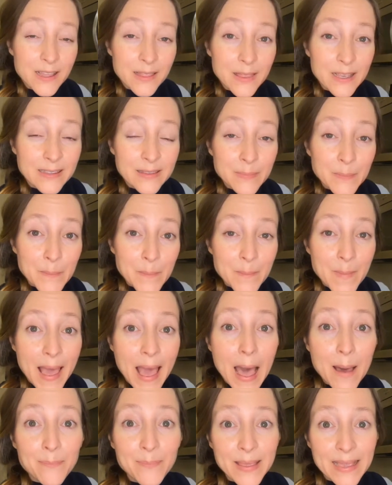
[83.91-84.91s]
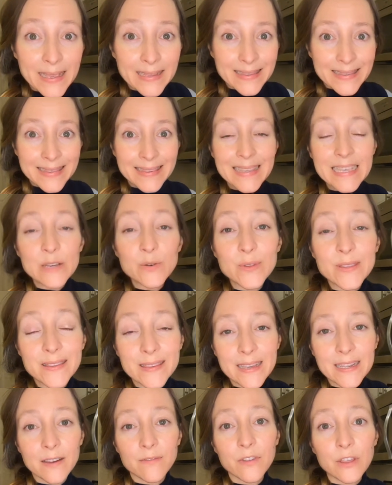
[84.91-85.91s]
This mapping,
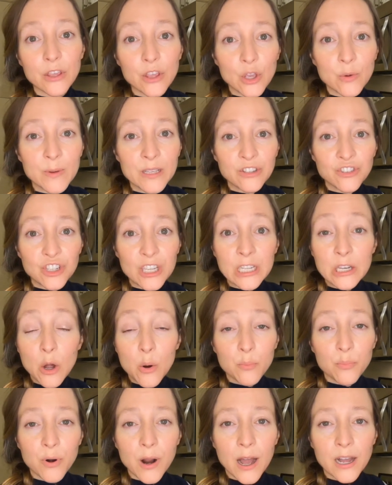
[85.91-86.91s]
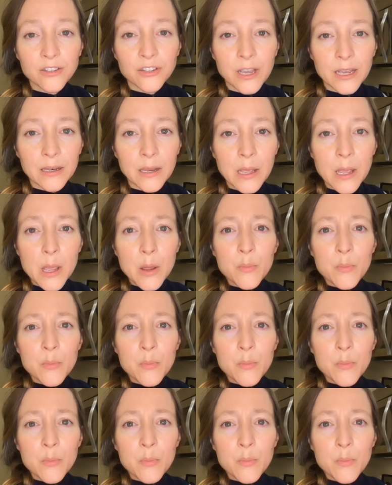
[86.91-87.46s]
sequencing of the Human Genome Project